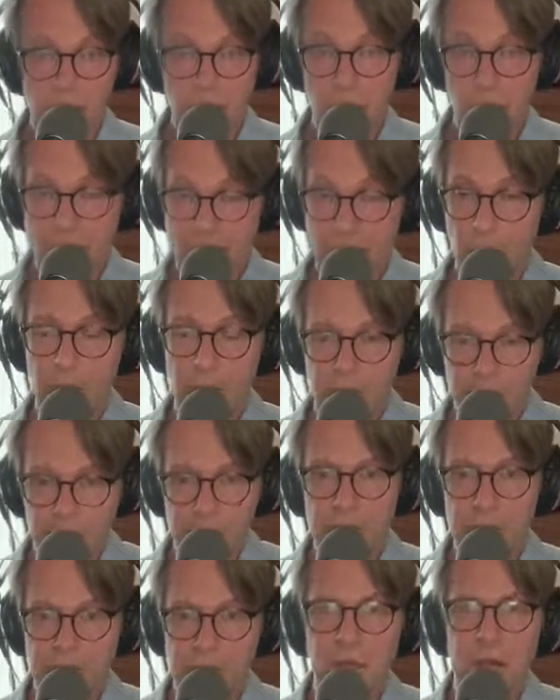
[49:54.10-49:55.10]
However
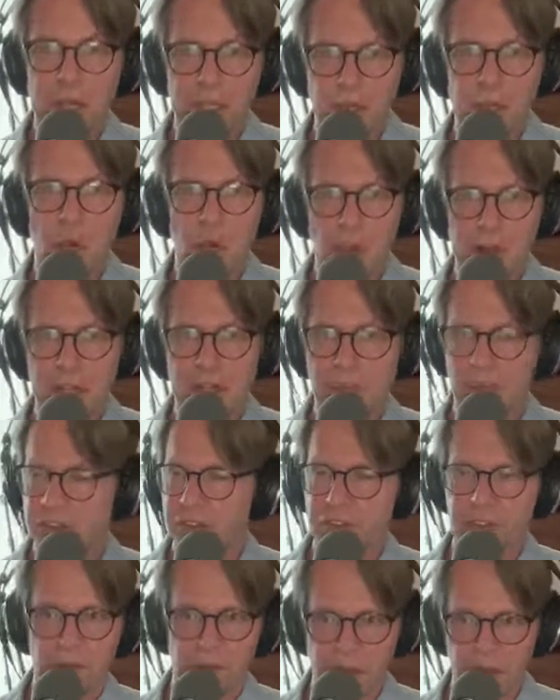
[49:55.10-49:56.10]
you find your answers
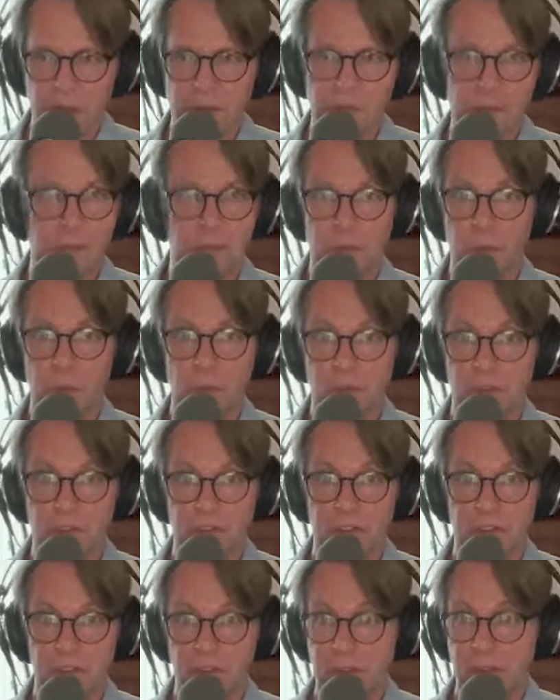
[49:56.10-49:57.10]
to life is your
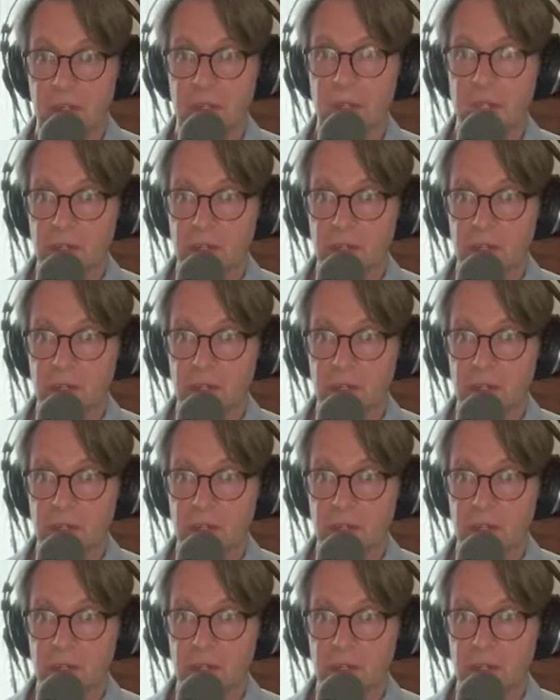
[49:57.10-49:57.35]
decision.